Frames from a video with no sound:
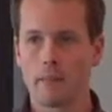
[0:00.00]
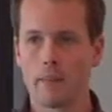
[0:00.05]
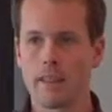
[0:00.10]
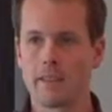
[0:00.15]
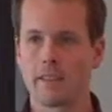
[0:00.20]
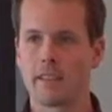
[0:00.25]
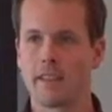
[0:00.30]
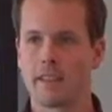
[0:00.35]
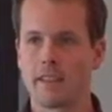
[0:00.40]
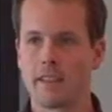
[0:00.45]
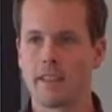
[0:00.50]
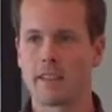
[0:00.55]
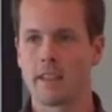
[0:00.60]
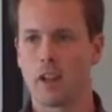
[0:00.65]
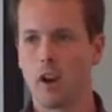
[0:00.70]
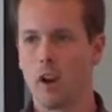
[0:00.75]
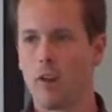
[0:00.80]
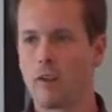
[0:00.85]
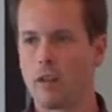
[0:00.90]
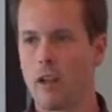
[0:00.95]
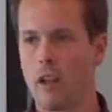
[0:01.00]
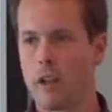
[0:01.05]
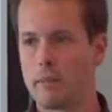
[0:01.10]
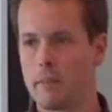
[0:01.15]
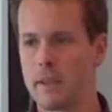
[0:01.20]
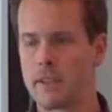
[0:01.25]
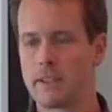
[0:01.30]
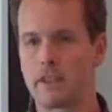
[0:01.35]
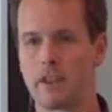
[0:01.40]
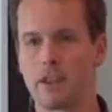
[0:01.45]
businesses and offline
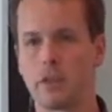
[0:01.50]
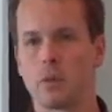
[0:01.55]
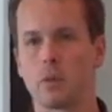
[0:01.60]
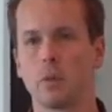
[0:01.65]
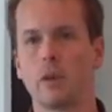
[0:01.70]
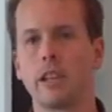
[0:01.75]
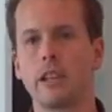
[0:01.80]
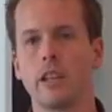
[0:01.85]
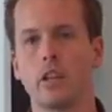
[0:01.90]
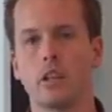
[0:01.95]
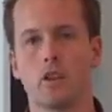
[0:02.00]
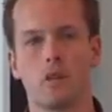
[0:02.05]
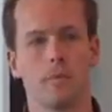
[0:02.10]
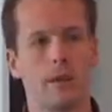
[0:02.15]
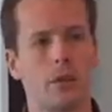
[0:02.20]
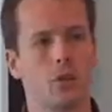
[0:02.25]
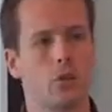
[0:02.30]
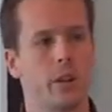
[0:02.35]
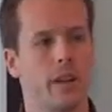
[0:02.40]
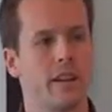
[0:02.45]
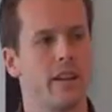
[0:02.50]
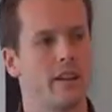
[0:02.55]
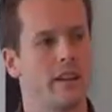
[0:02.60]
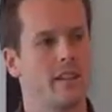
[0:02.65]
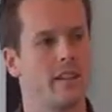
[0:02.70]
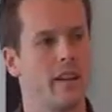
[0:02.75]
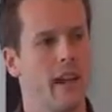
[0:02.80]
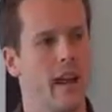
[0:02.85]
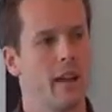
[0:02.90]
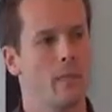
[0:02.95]
businesses really should be treated the
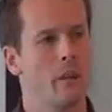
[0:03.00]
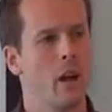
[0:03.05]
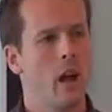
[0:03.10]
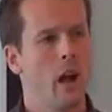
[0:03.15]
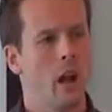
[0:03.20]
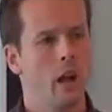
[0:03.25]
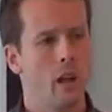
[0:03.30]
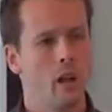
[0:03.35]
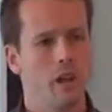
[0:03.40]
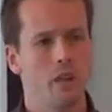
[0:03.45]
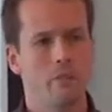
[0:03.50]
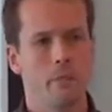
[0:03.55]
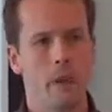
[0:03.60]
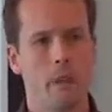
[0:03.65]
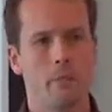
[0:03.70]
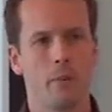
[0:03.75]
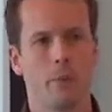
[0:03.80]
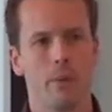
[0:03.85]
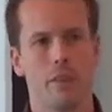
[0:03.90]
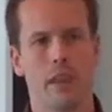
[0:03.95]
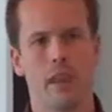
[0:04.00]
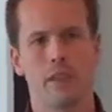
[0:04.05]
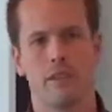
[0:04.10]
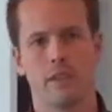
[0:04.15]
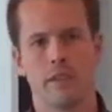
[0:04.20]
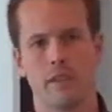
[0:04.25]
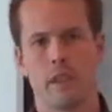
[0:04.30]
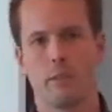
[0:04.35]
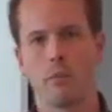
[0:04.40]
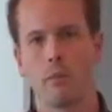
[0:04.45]
same. A lot of people think for
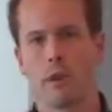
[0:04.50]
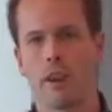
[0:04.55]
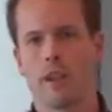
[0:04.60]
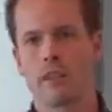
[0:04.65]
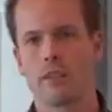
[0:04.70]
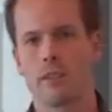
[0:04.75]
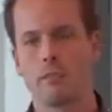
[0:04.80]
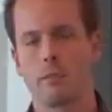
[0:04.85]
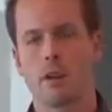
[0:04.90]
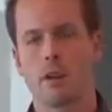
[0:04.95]
some reason,